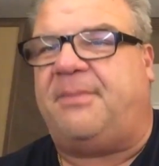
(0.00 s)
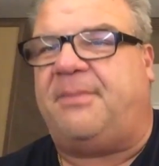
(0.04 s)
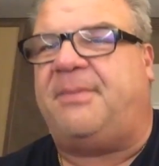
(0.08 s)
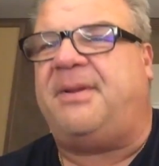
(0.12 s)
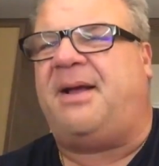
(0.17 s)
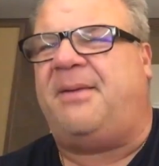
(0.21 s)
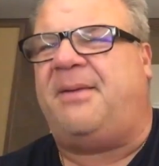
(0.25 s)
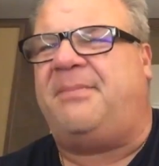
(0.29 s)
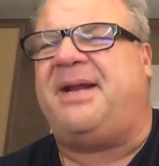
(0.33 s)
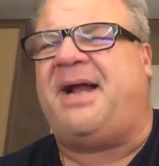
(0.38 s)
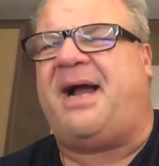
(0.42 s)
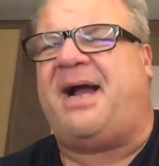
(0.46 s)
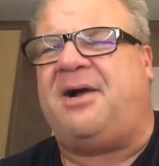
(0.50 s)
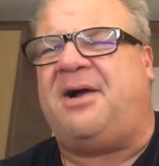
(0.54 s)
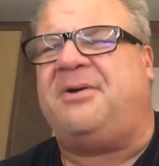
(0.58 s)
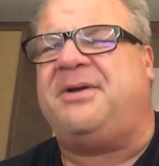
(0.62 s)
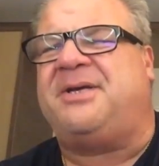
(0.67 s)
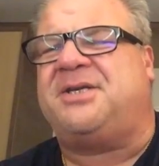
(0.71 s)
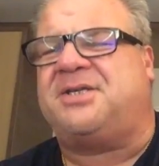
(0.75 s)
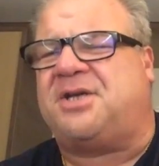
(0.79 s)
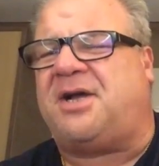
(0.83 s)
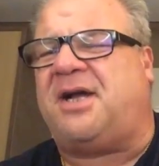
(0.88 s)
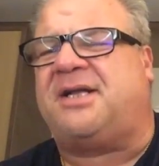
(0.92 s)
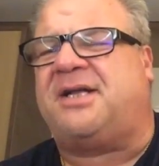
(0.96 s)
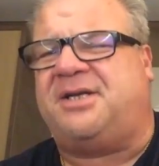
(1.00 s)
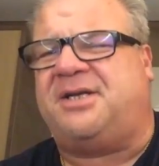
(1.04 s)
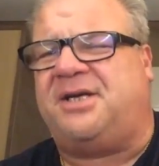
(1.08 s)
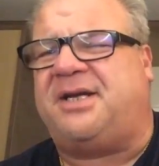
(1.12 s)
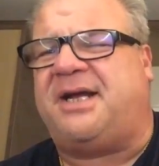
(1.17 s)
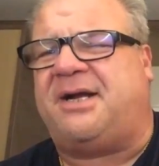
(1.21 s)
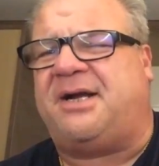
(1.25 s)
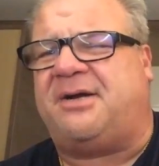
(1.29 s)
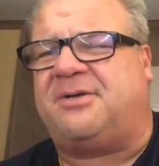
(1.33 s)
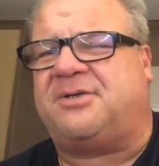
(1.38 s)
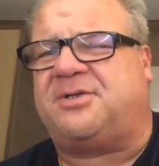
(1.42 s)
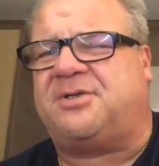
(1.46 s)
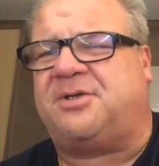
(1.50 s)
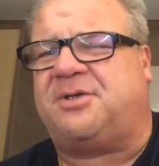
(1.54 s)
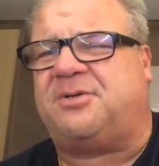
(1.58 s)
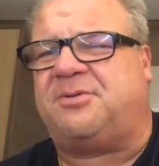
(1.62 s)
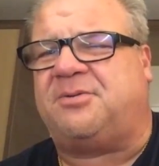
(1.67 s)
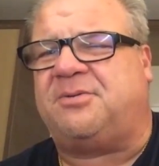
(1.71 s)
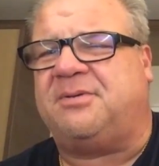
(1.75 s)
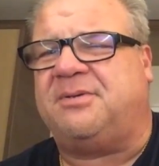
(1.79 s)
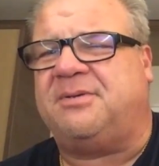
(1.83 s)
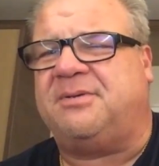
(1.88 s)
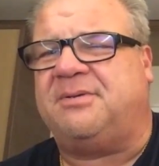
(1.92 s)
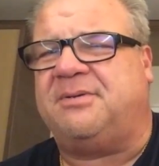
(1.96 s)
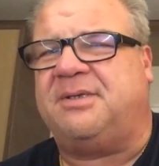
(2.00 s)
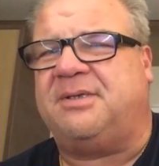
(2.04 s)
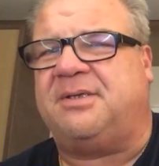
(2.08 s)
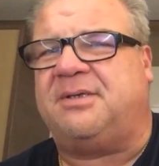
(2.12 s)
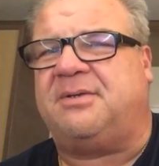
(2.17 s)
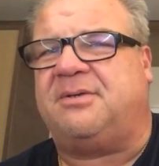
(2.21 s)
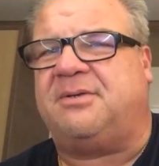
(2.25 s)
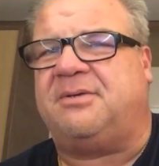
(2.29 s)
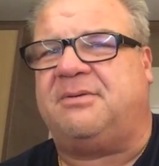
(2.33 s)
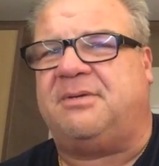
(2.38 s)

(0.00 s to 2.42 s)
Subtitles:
I mean Ari's got good hair too, you know.